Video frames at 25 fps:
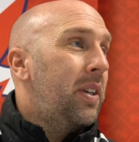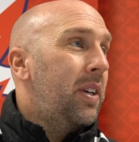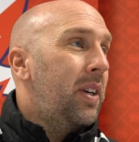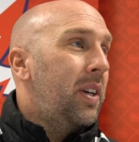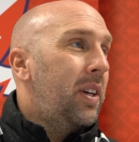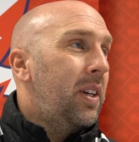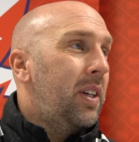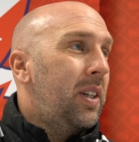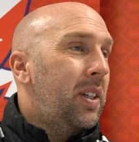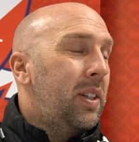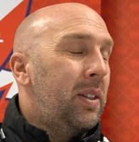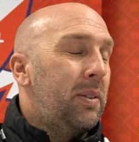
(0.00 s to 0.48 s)

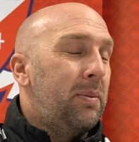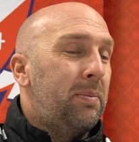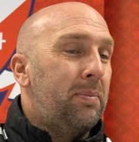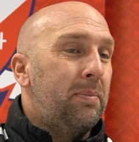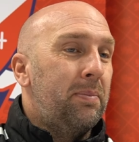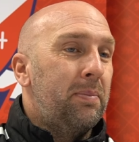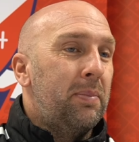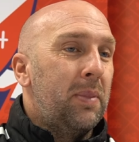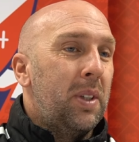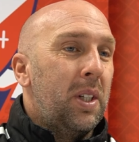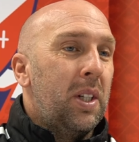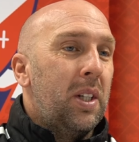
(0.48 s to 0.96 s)

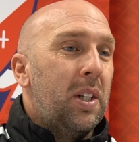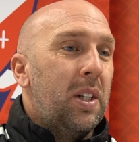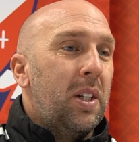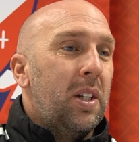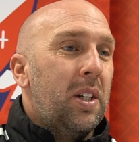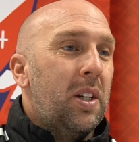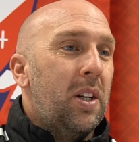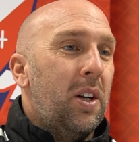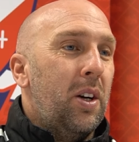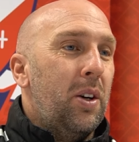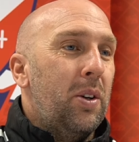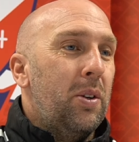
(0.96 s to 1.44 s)

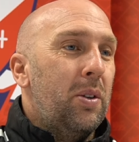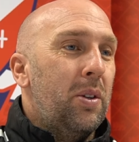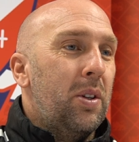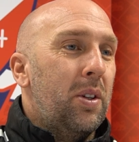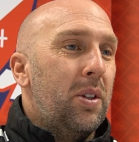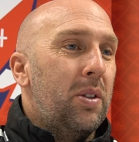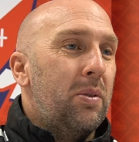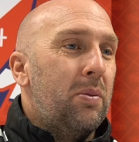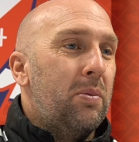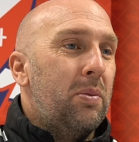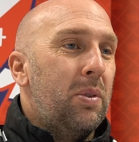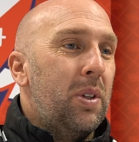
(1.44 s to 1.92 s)
You know,
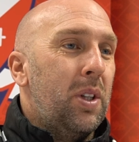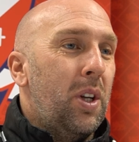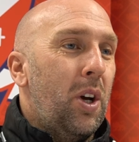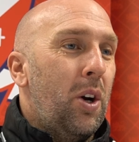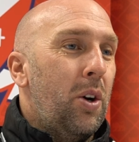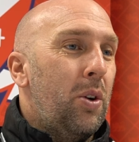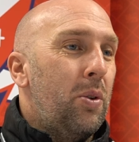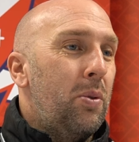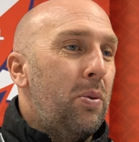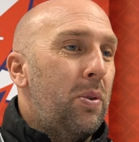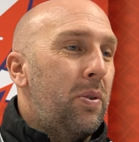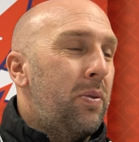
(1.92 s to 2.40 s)
we
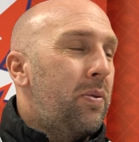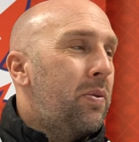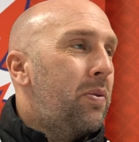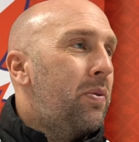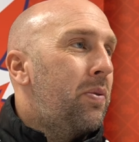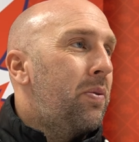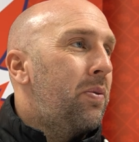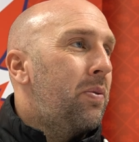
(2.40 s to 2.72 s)
know